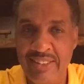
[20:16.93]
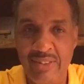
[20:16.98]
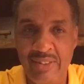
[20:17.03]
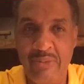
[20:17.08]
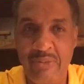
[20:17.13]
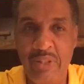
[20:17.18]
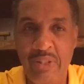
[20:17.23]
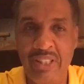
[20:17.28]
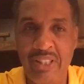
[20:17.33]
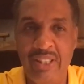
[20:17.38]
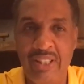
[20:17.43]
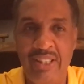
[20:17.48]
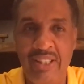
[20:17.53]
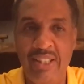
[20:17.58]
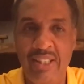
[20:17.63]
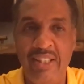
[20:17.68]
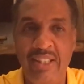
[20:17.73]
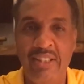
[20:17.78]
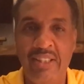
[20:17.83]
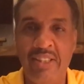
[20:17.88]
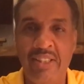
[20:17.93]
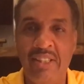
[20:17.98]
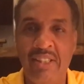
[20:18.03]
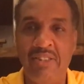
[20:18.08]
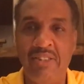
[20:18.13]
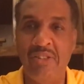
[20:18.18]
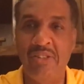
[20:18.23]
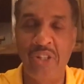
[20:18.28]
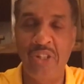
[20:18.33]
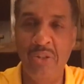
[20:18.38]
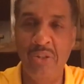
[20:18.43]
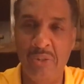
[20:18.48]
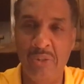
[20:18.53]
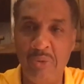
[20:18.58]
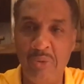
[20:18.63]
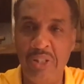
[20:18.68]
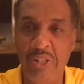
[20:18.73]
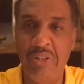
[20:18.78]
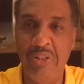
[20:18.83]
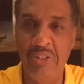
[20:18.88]
well, it, it's a joke.
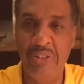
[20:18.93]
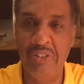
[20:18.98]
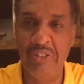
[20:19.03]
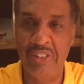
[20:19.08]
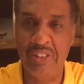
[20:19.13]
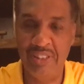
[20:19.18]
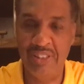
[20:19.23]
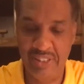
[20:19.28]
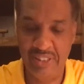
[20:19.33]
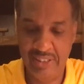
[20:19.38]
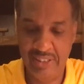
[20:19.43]
What are you doing?